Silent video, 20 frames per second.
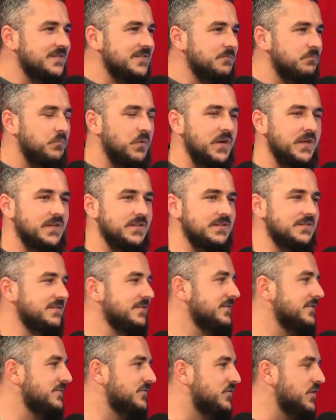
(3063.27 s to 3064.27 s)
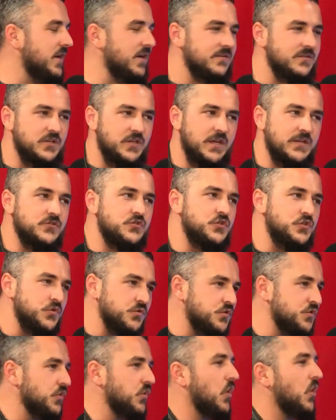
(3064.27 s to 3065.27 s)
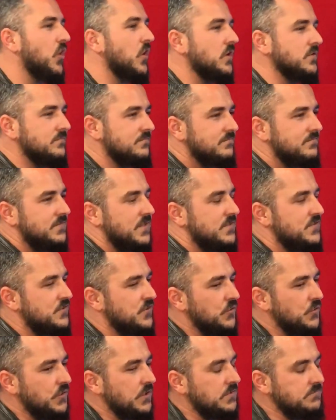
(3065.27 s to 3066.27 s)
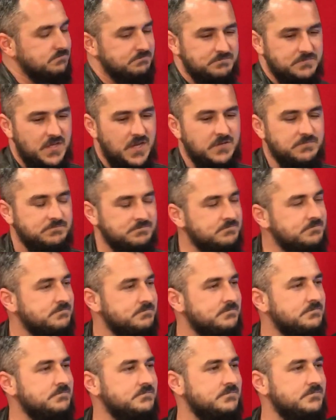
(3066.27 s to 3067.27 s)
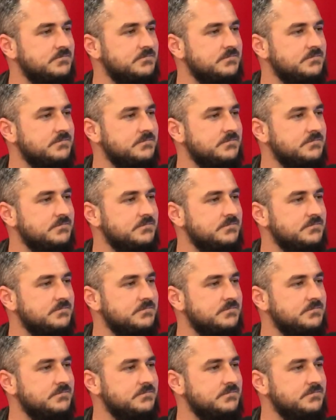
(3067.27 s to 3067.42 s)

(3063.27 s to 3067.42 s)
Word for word: Choose but, your hard. Yeah, you got to choose your hard. That's so good. Yeah. Boom.